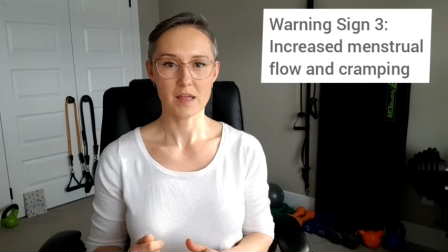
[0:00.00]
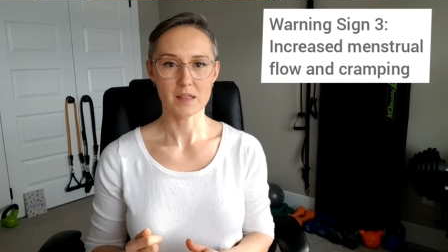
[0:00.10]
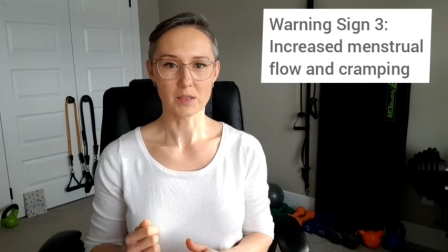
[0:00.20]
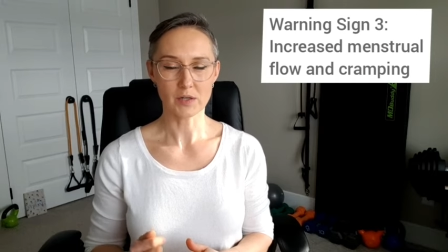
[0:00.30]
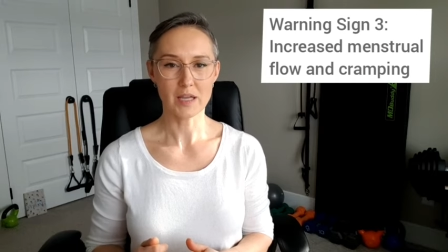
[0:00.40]

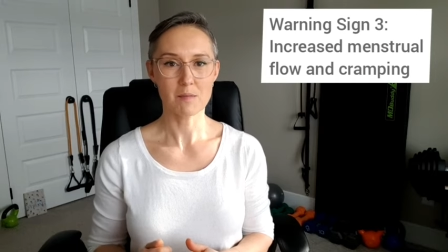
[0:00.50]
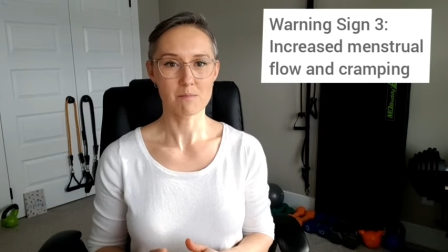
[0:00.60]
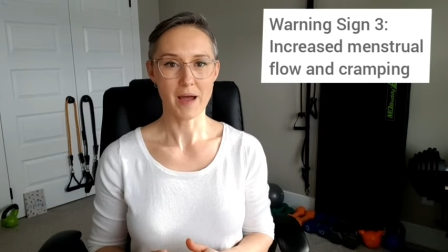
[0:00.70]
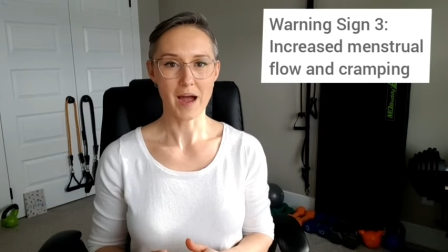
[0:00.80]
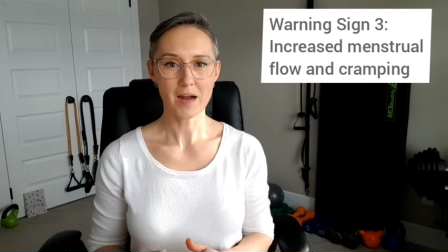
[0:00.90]
looking
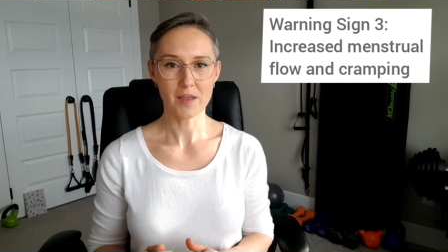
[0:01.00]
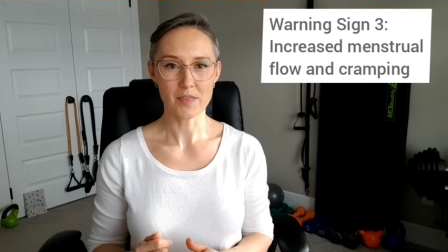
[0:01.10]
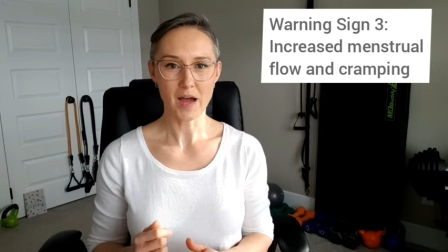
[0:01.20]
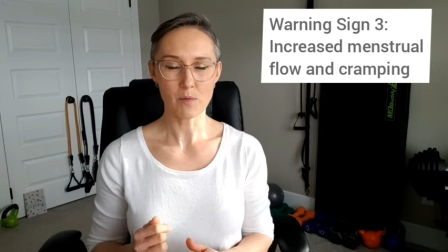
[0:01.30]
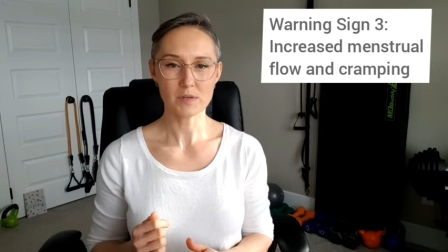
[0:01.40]
back,
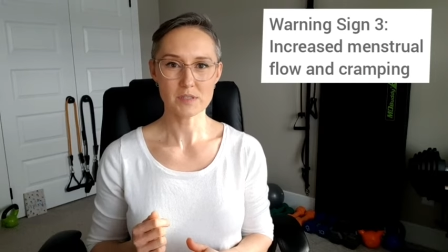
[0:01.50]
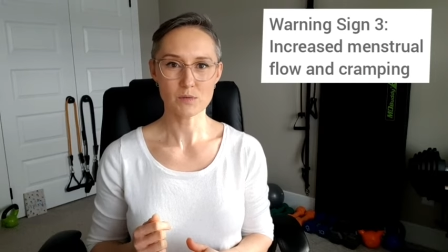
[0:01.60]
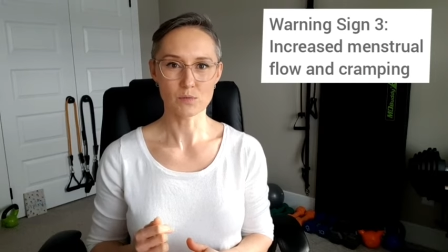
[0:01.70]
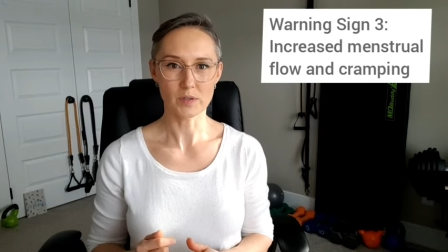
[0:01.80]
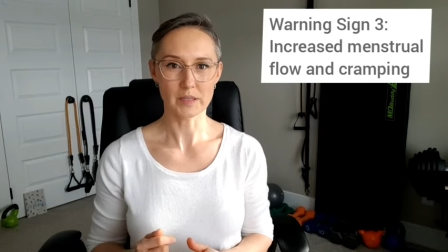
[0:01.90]
that was a
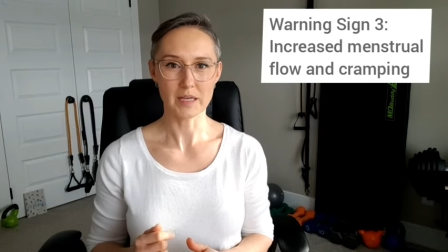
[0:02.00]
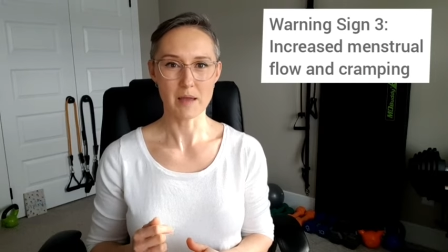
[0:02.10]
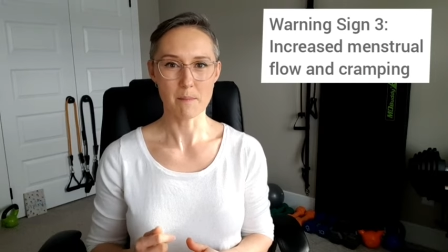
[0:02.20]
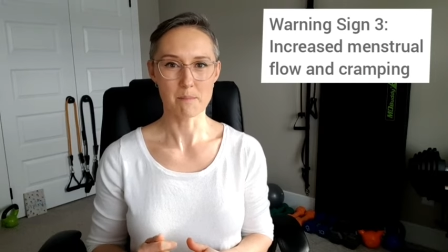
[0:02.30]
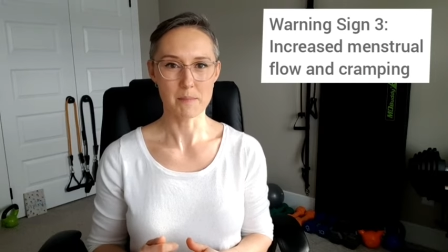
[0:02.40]

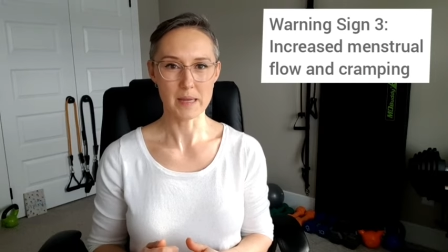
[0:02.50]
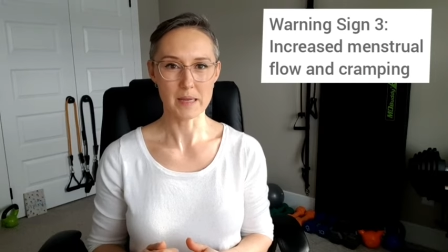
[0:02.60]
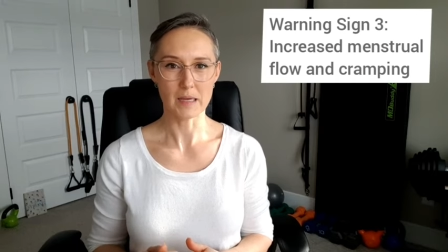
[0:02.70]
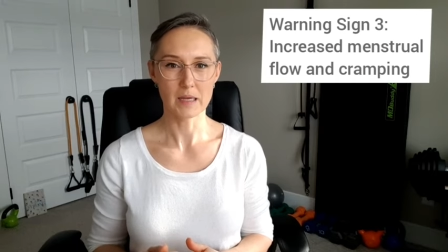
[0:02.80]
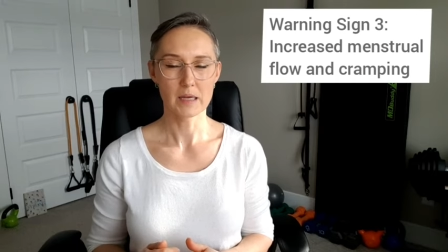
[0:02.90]
really
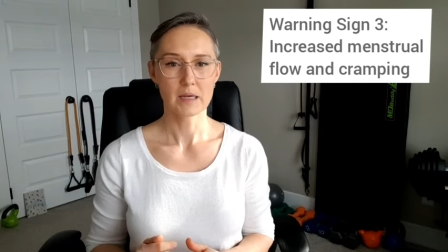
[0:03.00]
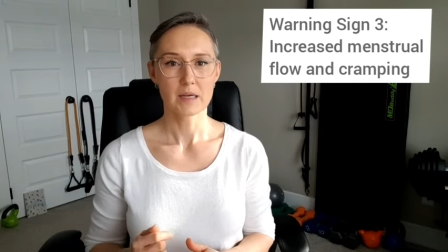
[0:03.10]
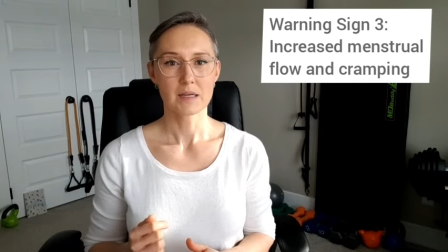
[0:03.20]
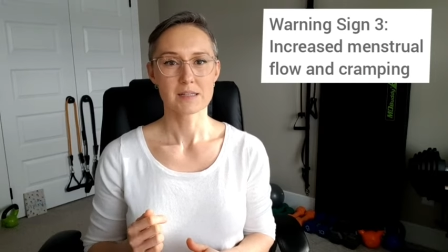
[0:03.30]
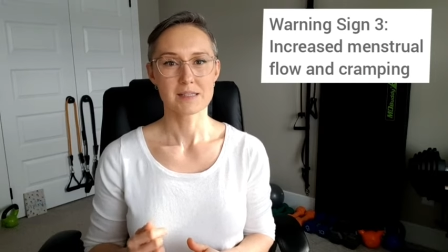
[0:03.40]
big
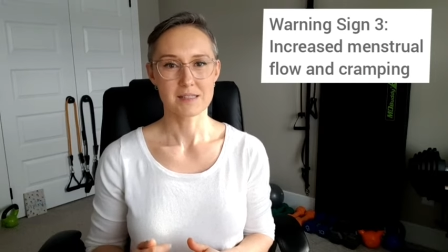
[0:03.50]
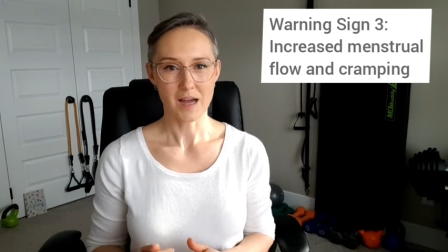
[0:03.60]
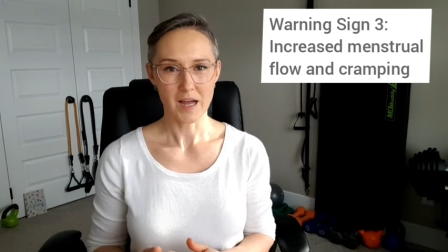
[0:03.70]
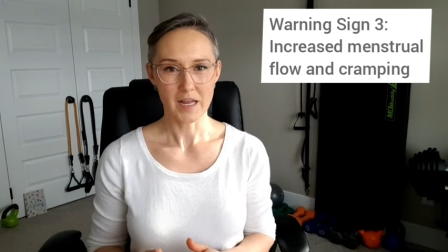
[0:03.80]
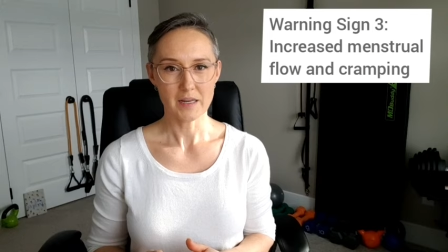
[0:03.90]

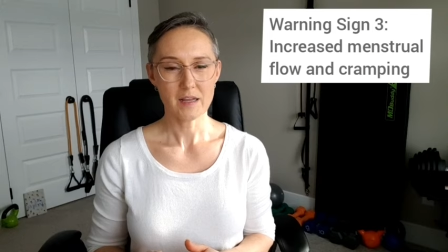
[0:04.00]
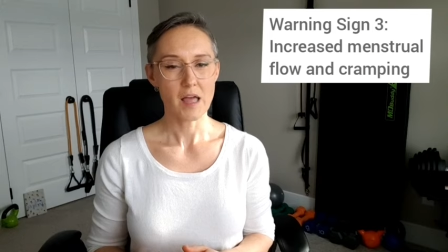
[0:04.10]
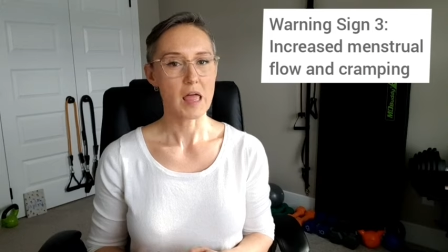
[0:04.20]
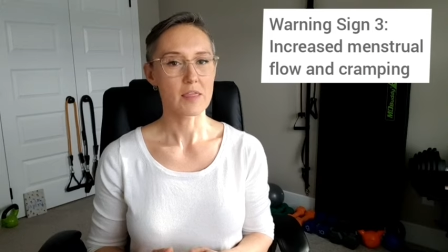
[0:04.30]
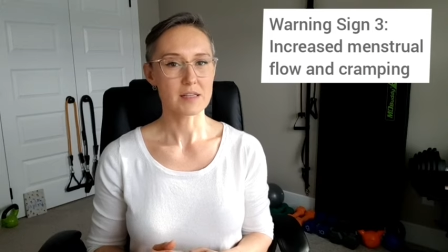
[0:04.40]
sign
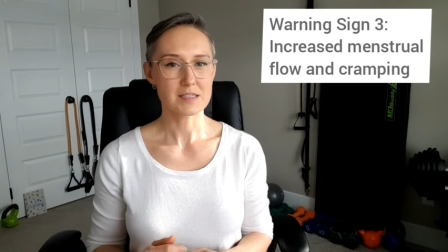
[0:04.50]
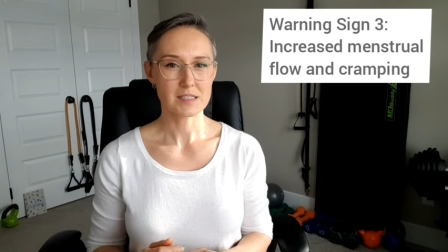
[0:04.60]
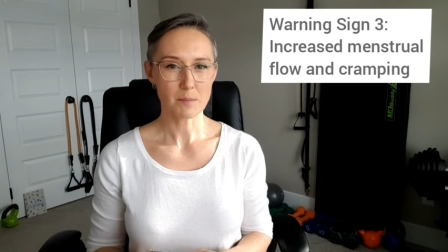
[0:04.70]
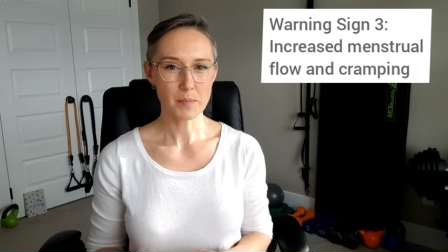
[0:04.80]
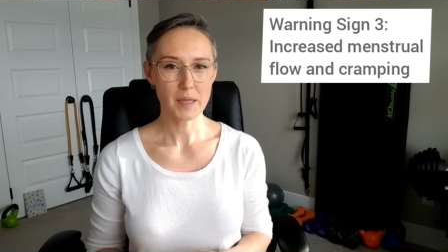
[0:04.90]
that
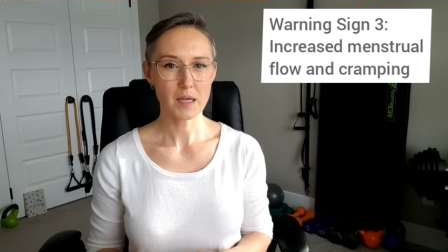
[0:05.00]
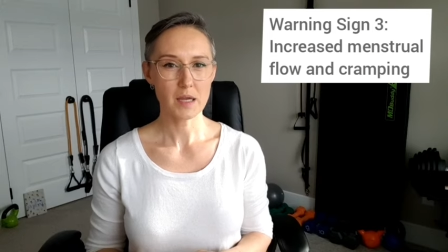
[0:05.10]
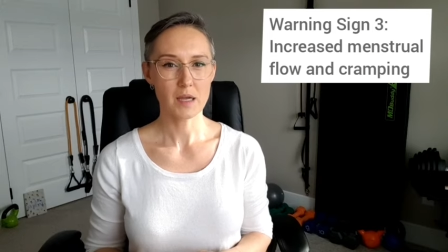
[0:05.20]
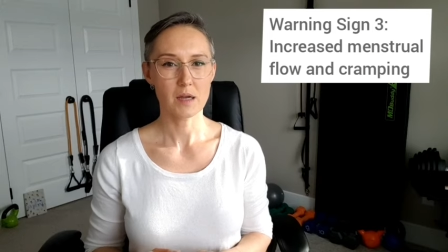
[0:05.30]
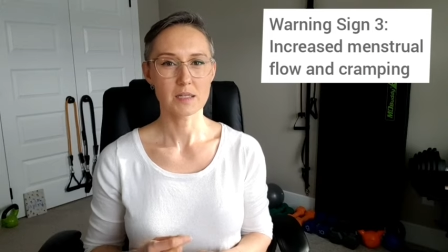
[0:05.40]

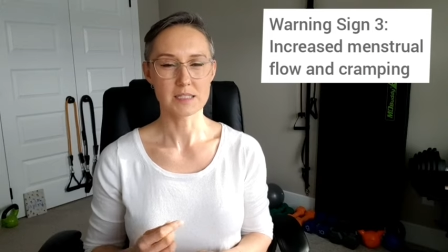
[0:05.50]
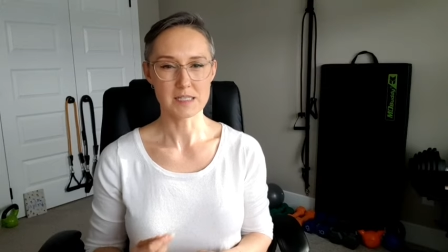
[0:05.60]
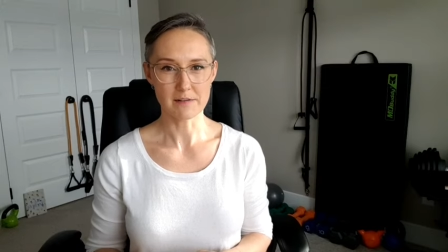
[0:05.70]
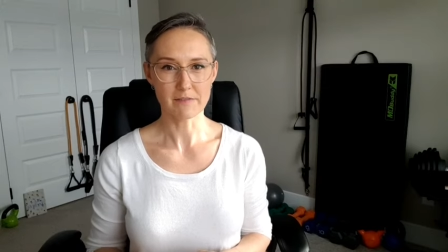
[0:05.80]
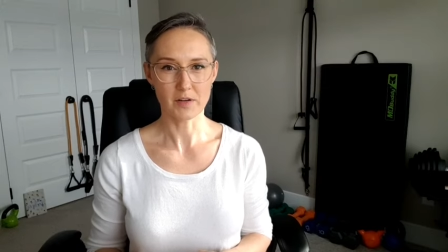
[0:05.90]
something
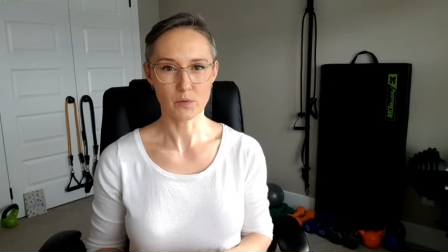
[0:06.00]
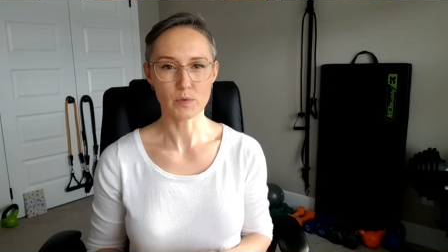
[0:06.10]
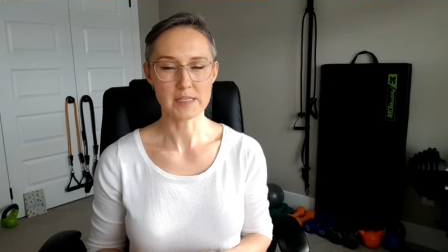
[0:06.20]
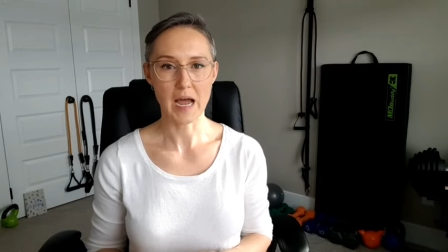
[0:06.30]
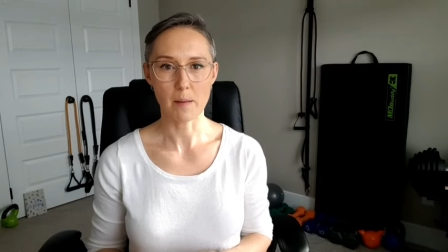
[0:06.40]
different
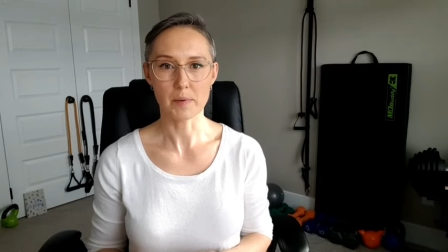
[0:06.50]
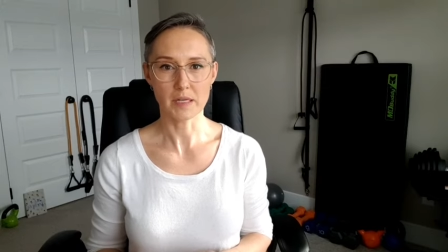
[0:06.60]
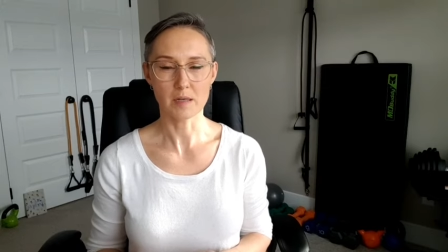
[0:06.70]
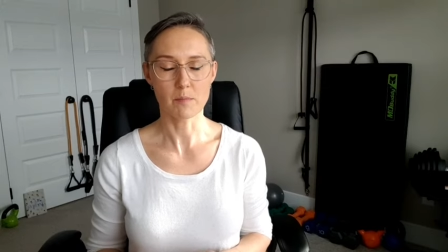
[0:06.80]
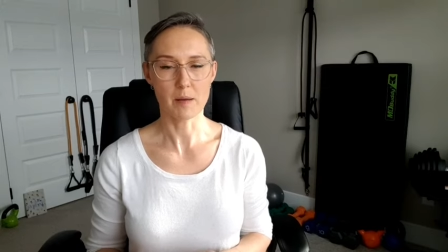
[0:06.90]
was
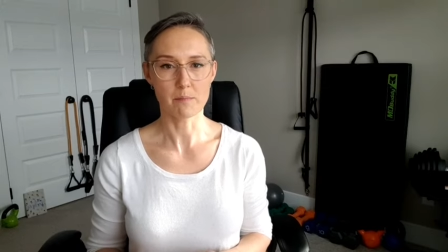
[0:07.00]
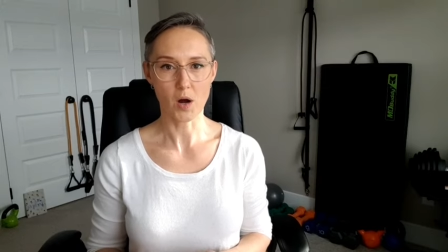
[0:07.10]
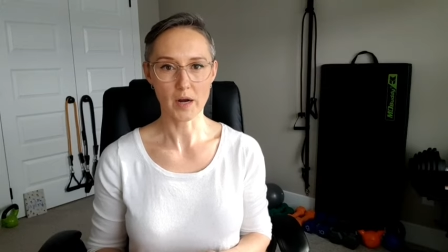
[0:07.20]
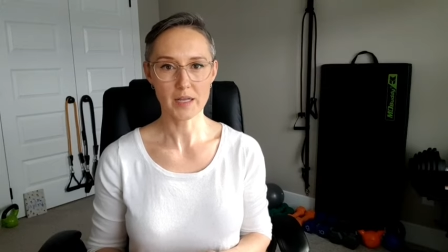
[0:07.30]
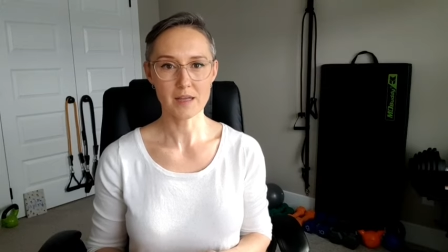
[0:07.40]
happening in my
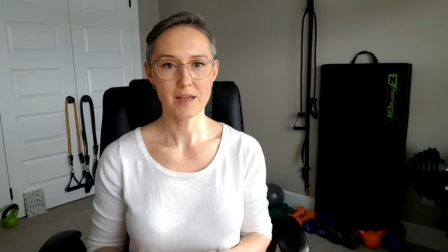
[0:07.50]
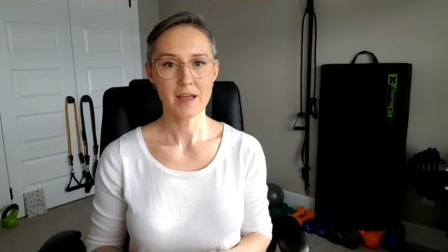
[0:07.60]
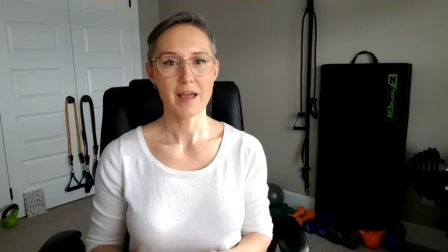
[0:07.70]
body,